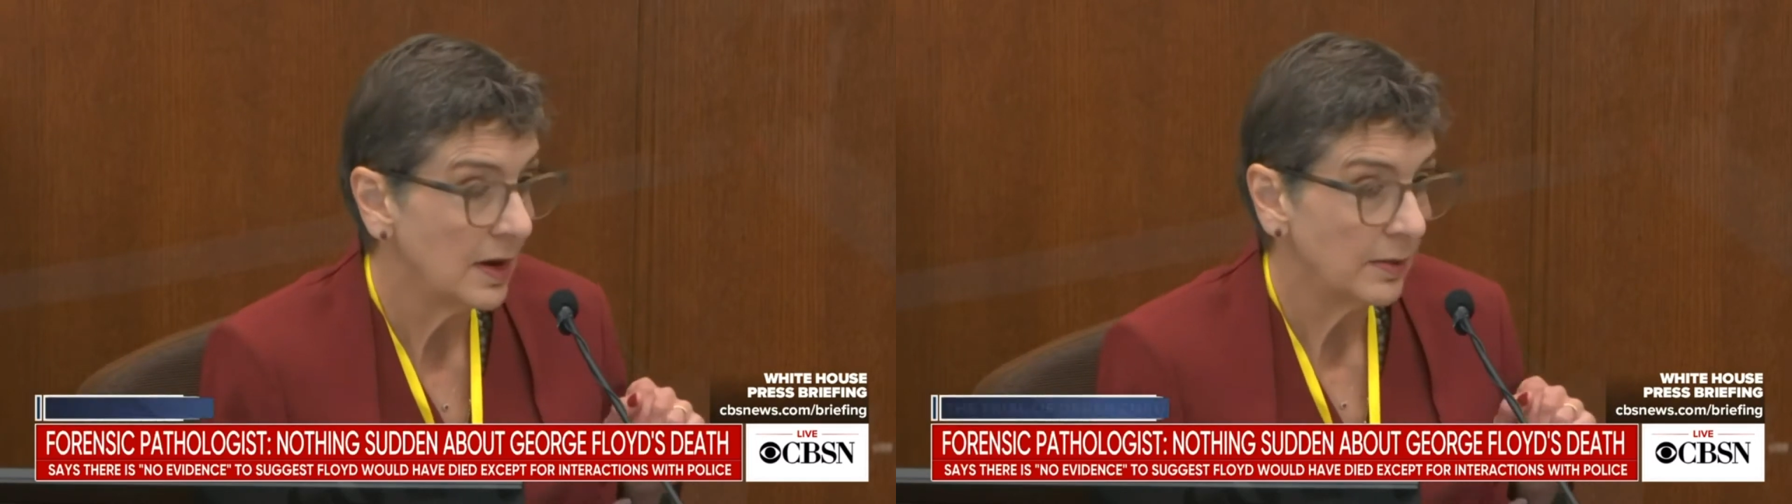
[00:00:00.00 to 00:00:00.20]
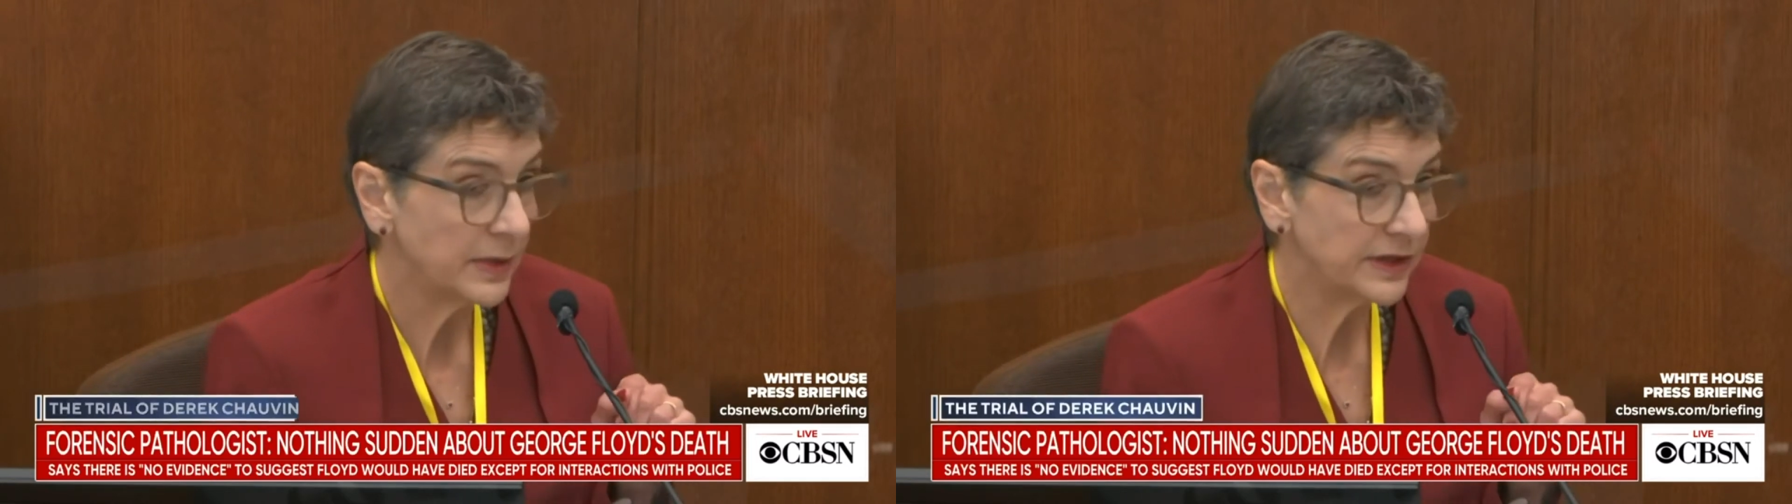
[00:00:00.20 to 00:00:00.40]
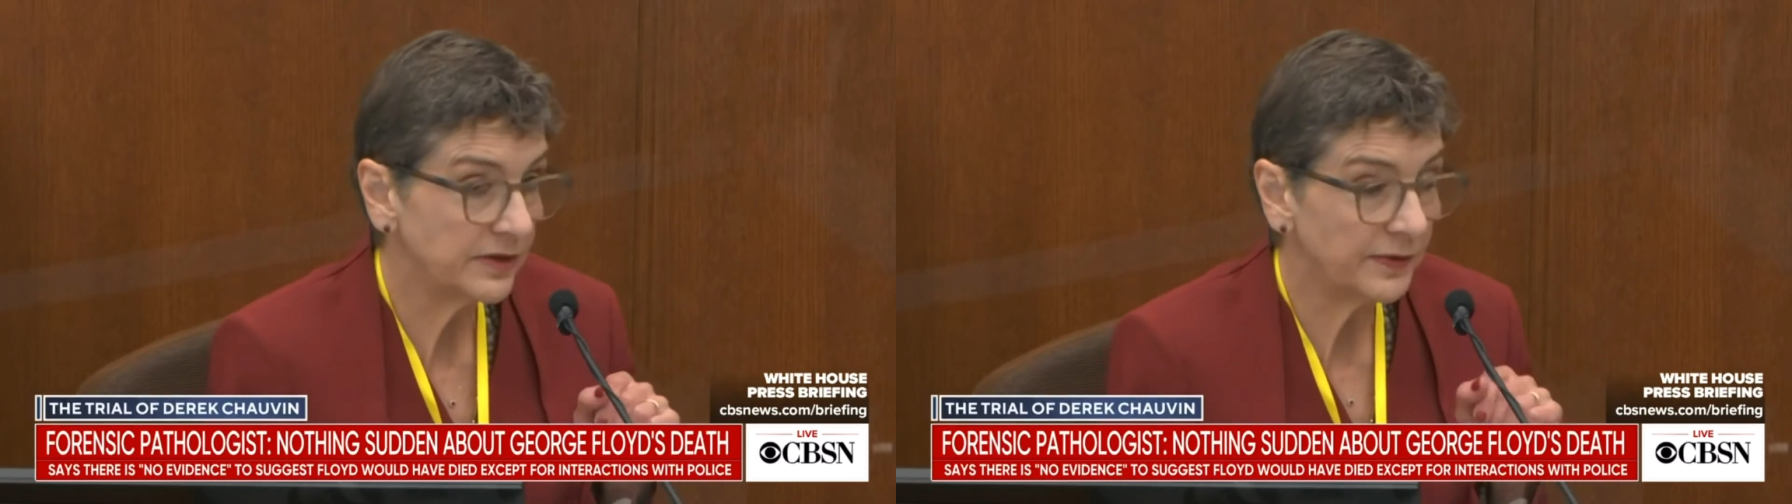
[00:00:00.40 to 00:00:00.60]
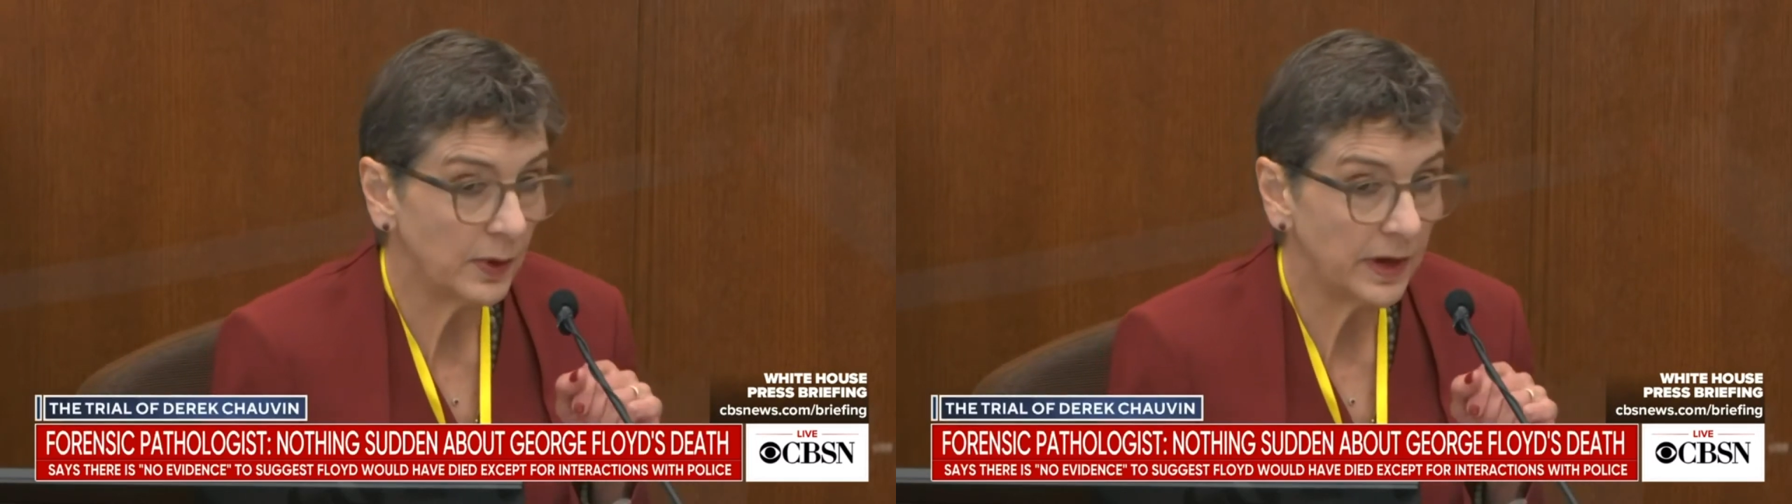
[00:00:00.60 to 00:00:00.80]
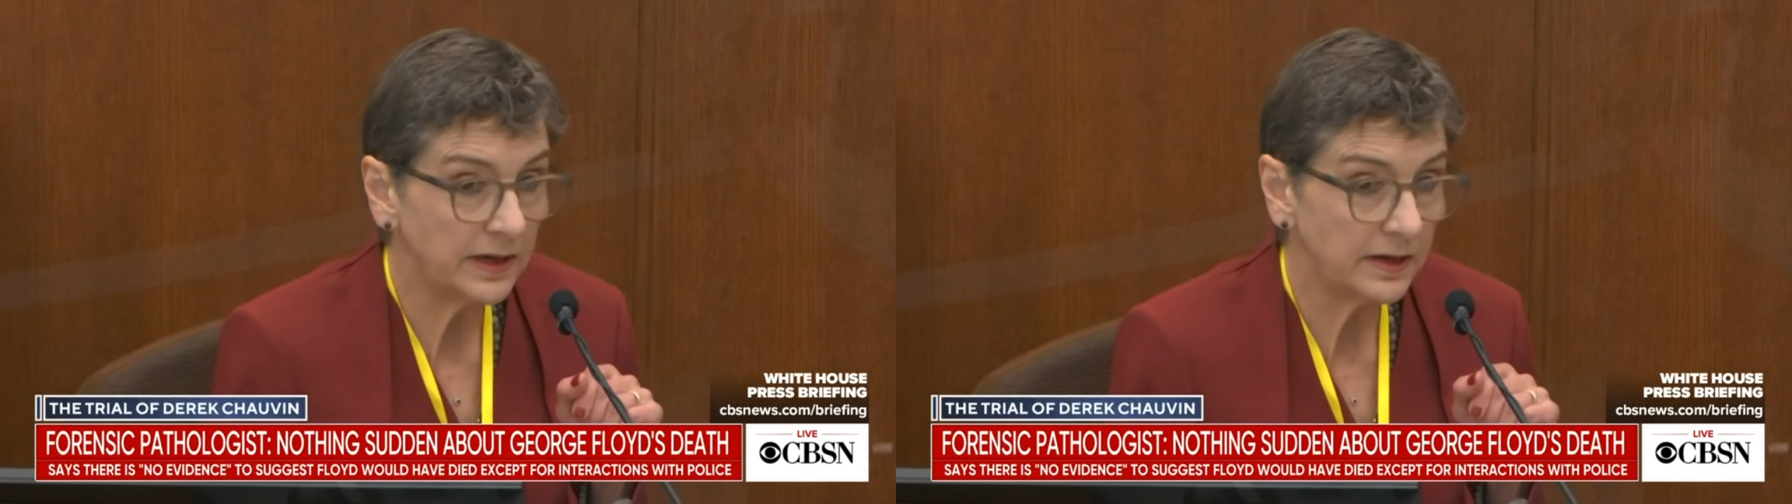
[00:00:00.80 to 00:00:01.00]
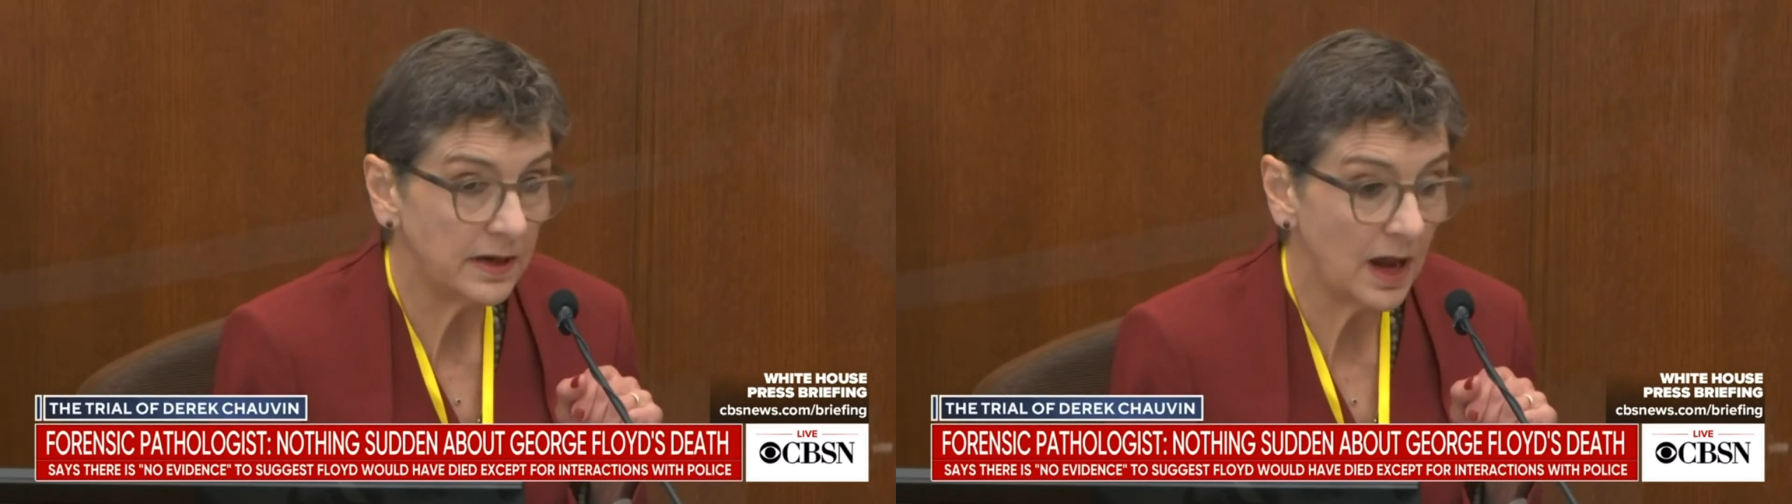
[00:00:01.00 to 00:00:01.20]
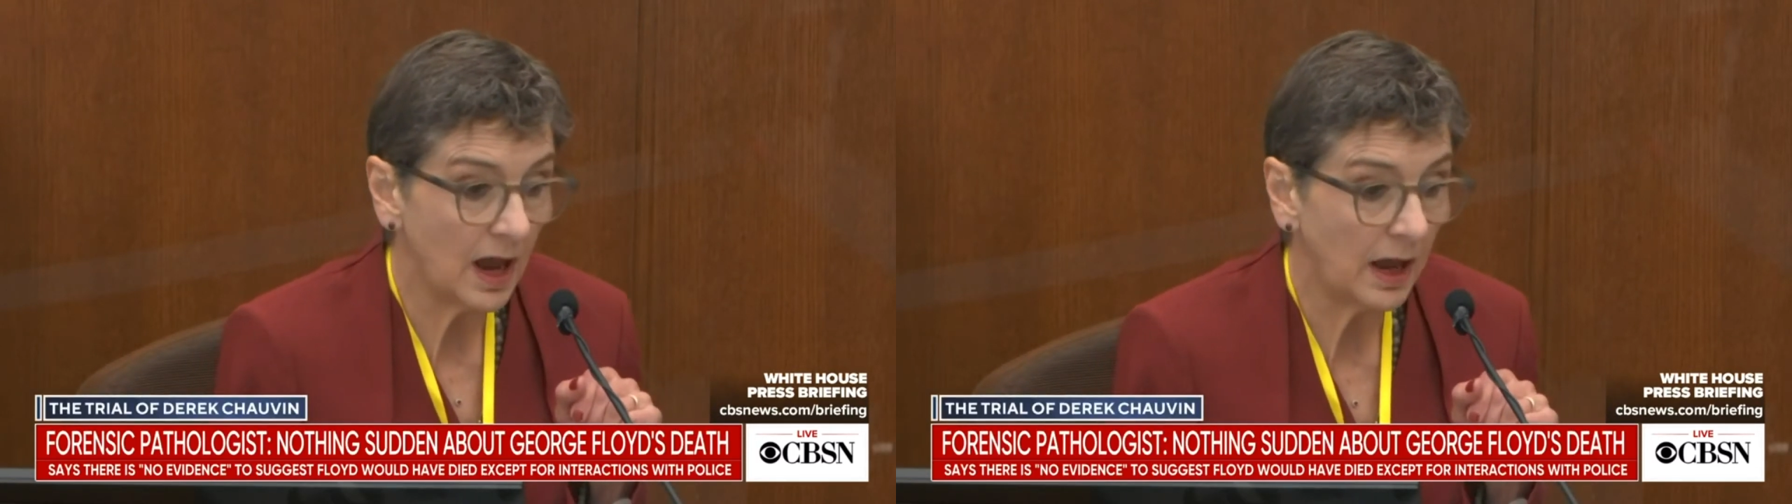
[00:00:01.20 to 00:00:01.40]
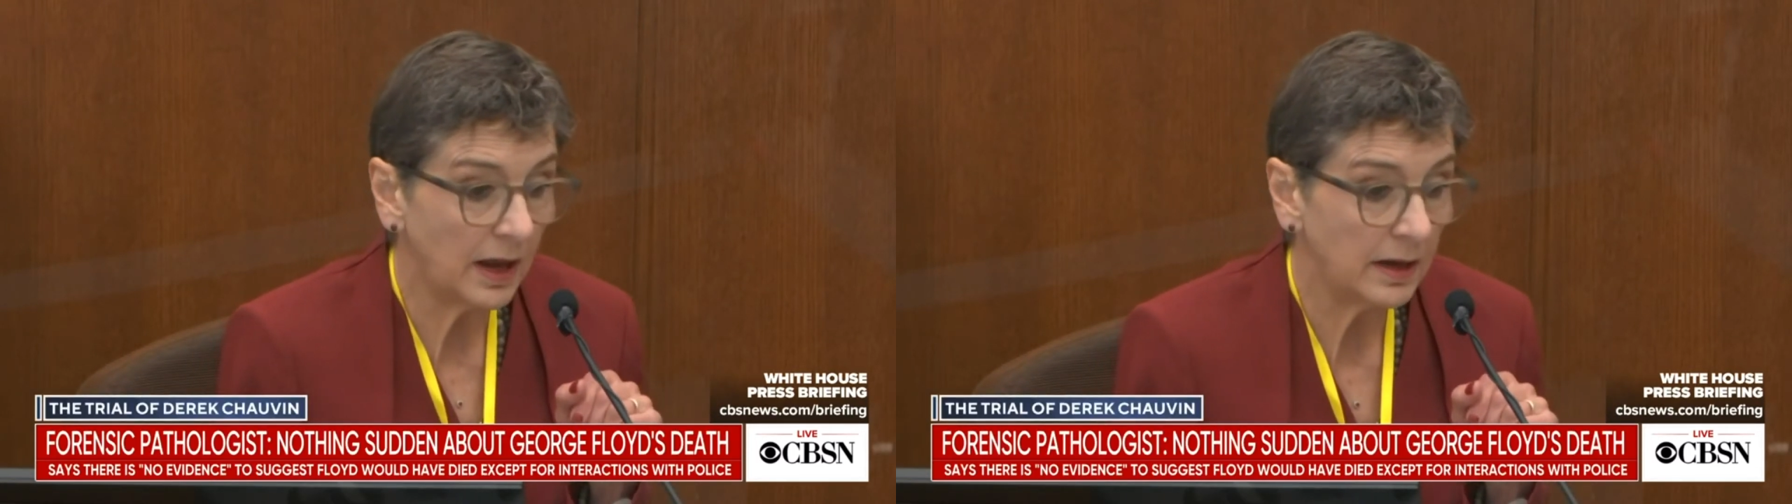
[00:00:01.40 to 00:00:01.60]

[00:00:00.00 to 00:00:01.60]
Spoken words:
Mr. Floyd did not,